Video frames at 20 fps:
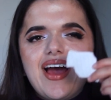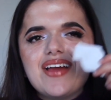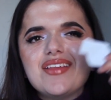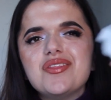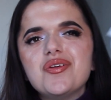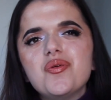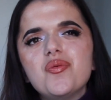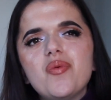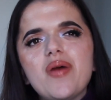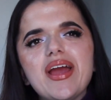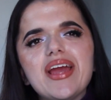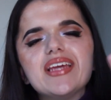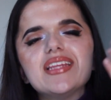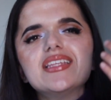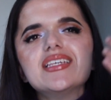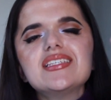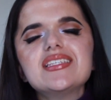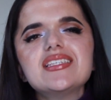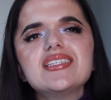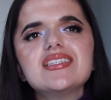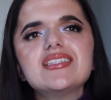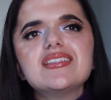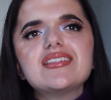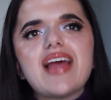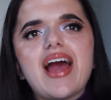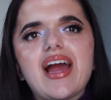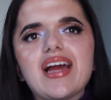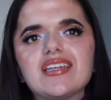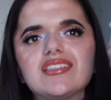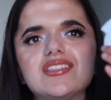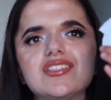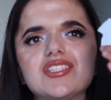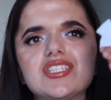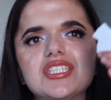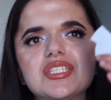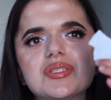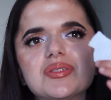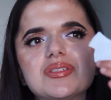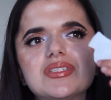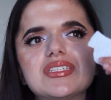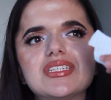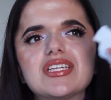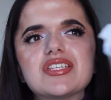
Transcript: And the way this is executed,